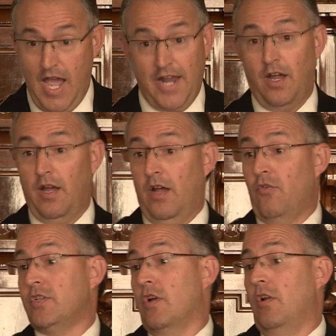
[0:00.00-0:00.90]
and there
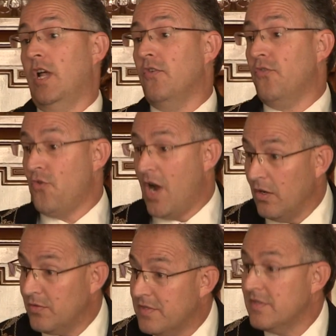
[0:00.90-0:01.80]
was a lot of
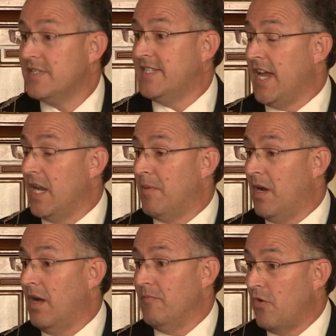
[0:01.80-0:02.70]
crowds staying
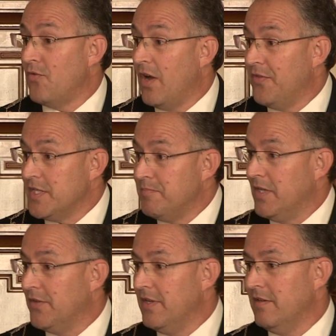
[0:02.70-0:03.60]
around this
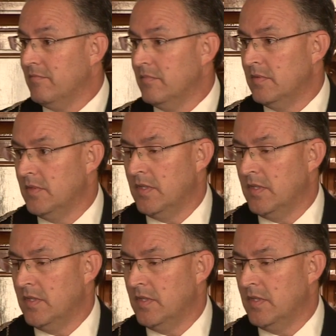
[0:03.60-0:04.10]
building,